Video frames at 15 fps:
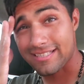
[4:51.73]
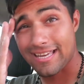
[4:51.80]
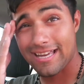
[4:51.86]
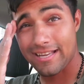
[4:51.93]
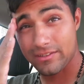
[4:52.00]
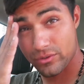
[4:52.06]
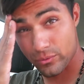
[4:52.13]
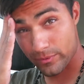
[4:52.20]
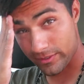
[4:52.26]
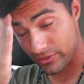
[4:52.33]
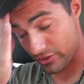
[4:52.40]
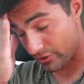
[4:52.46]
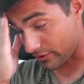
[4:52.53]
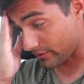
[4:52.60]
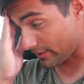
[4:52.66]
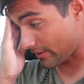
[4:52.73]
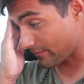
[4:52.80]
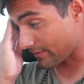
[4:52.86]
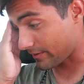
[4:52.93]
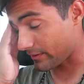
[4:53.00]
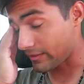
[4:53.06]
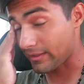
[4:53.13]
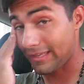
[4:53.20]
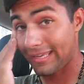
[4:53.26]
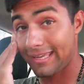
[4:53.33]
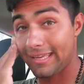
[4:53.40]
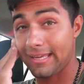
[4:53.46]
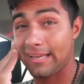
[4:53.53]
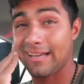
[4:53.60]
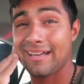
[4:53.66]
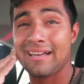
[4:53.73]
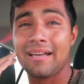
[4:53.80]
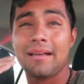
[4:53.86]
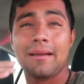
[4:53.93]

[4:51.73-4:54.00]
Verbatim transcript: I had to return everything,